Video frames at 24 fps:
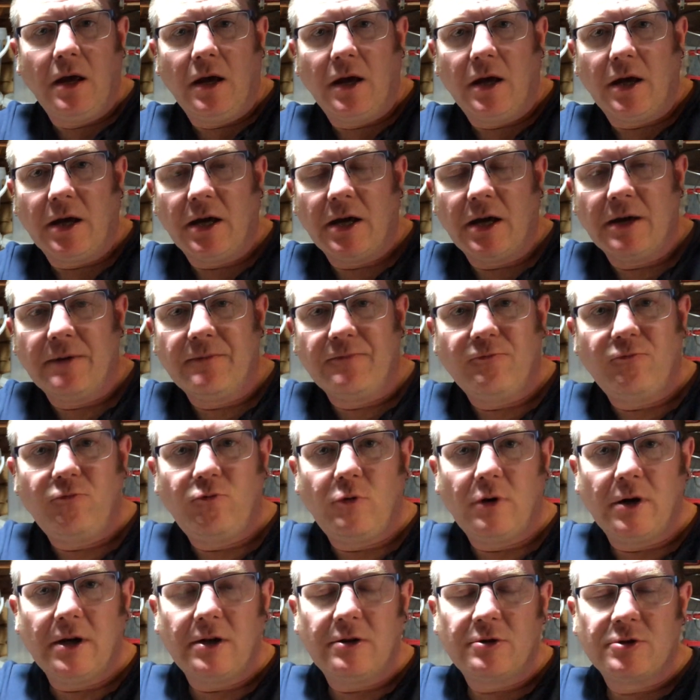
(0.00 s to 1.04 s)

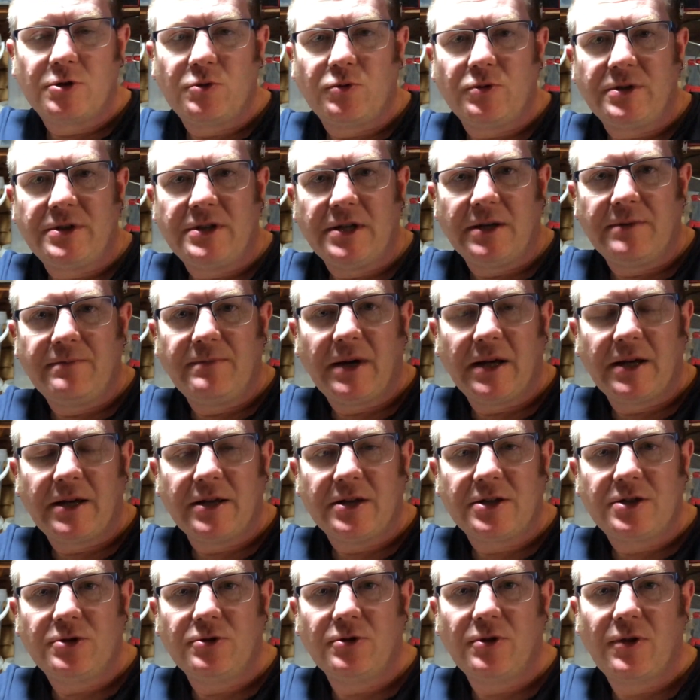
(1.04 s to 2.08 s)
What else with dead
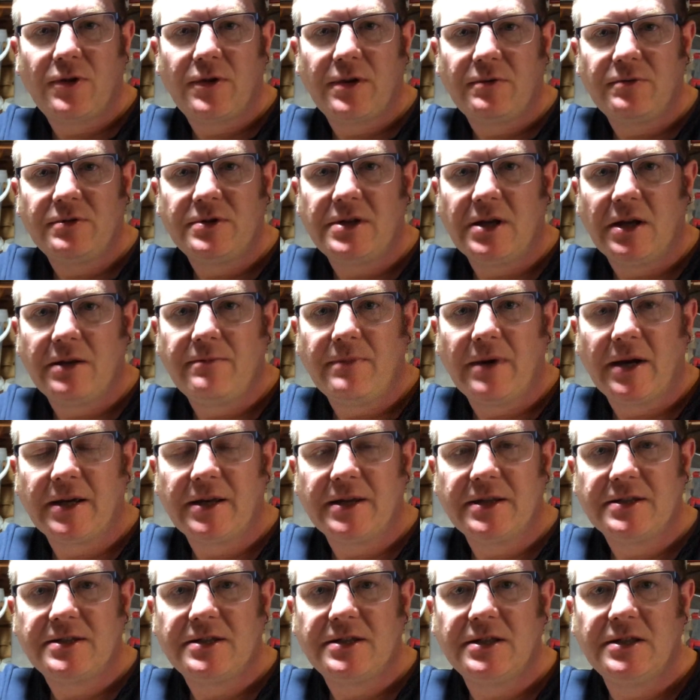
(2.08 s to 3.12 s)
maggots? The other thing with dead
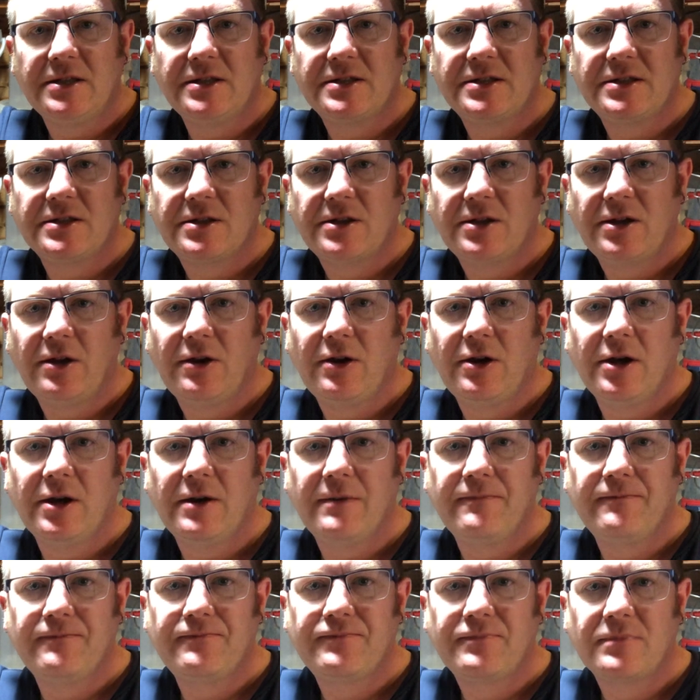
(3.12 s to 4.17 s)
maggots is
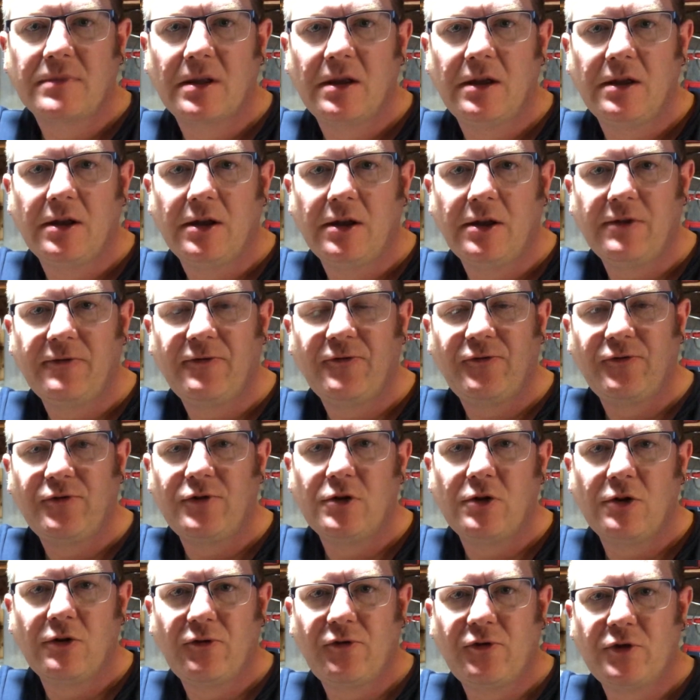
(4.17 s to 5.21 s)
if
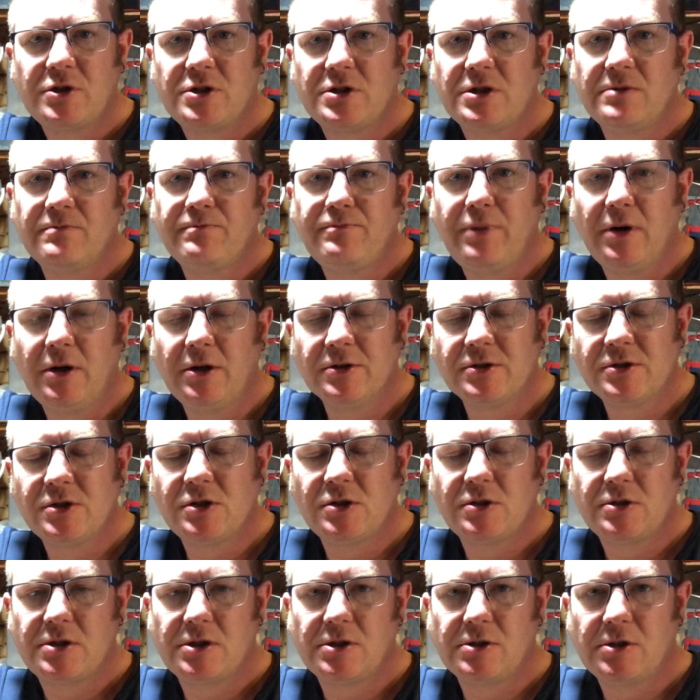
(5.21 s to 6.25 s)
you're fishing ponds,
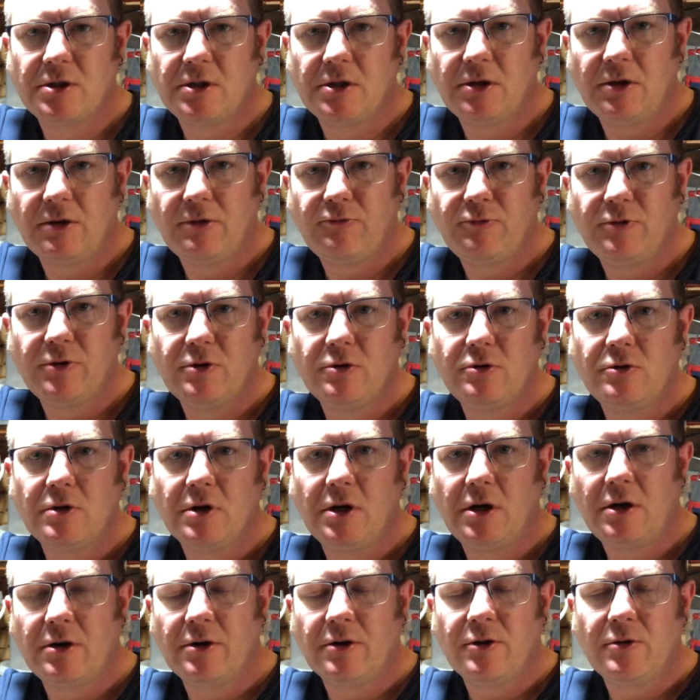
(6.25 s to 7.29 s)
which is a lot, we all
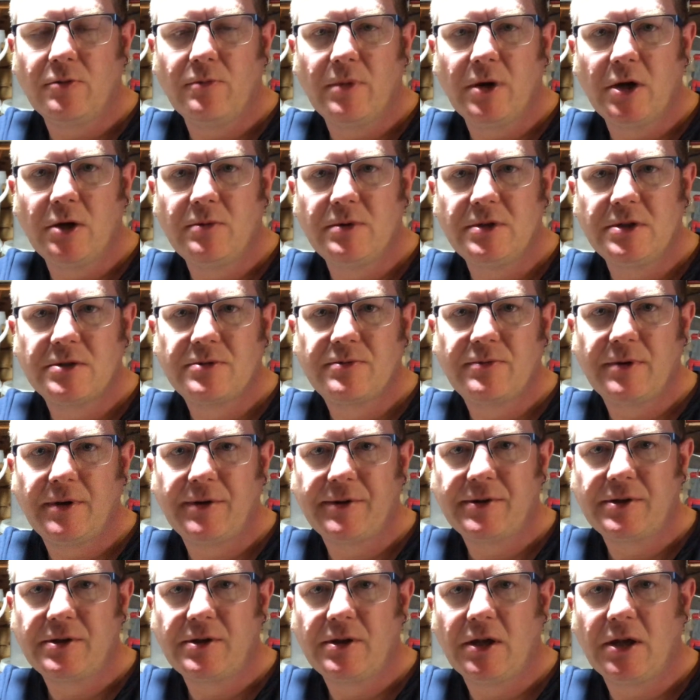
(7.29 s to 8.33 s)
are at the moment,
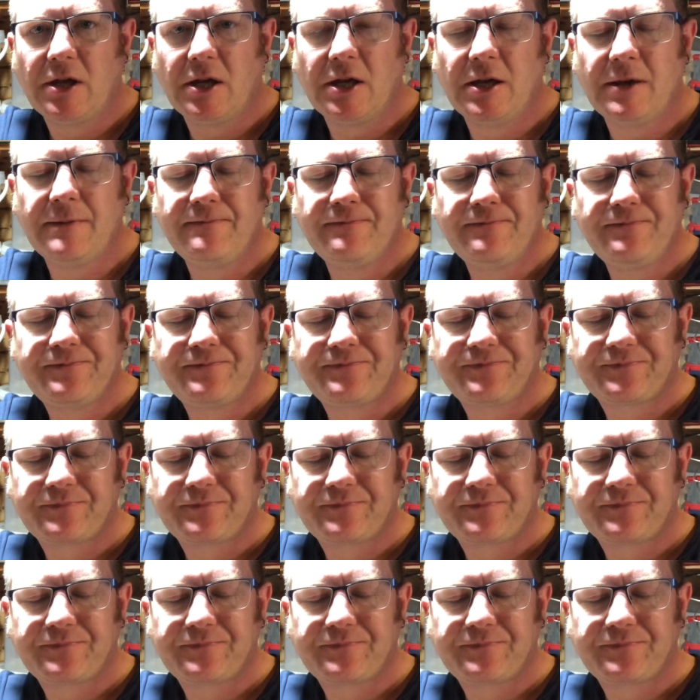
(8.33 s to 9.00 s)
dead